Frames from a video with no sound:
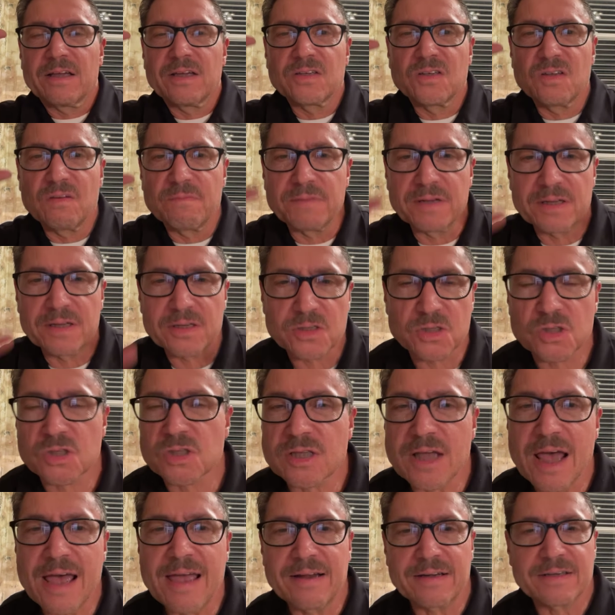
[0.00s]
You've been
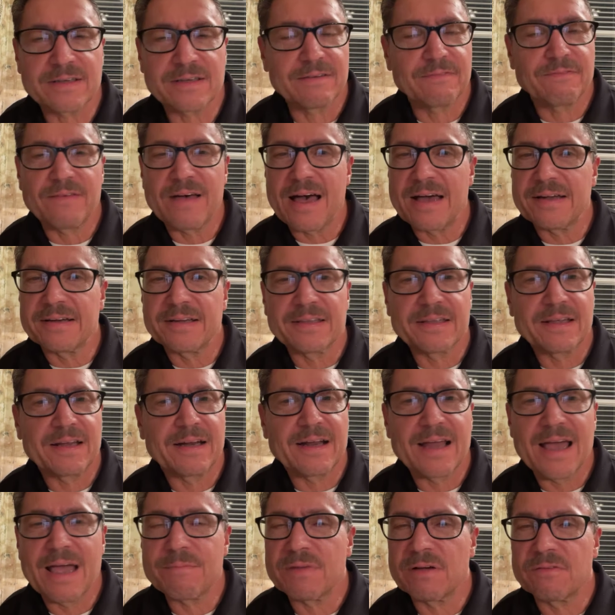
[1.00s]
sanctified in the
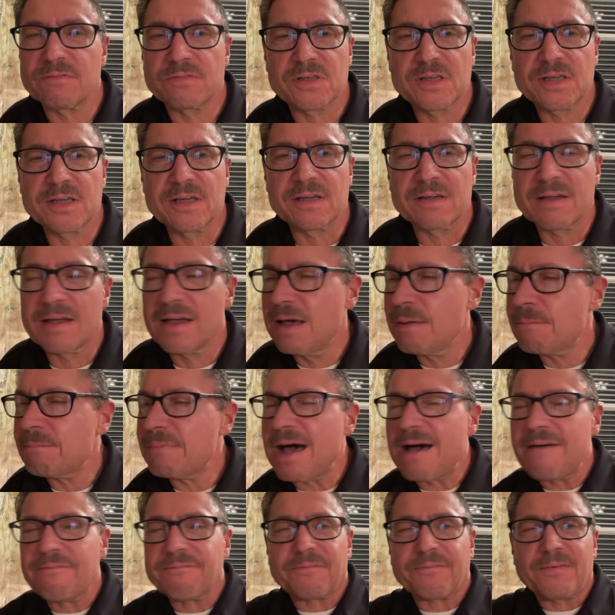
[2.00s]
name of Jesus.
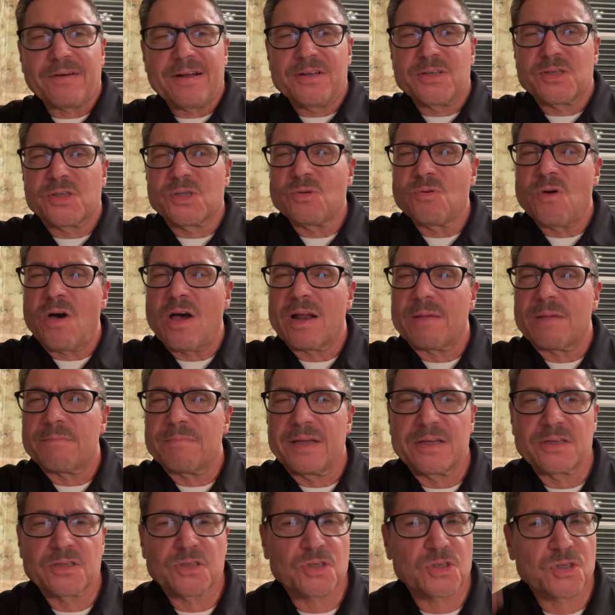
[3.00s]
My friends, you ought to
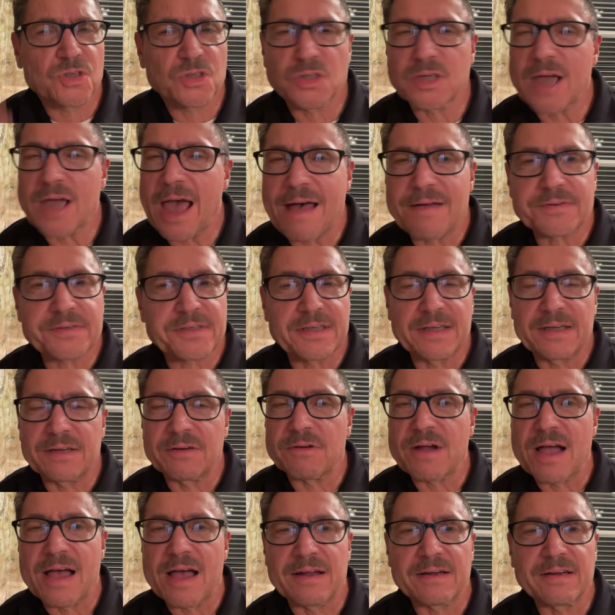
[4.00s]
be shouting
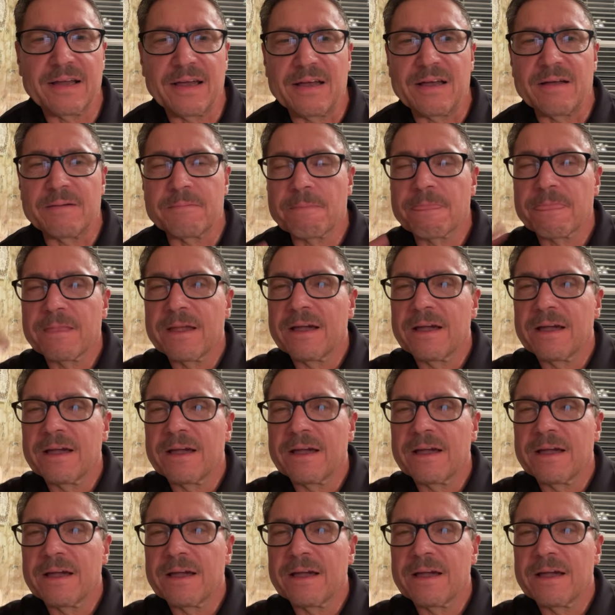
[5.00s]
right now.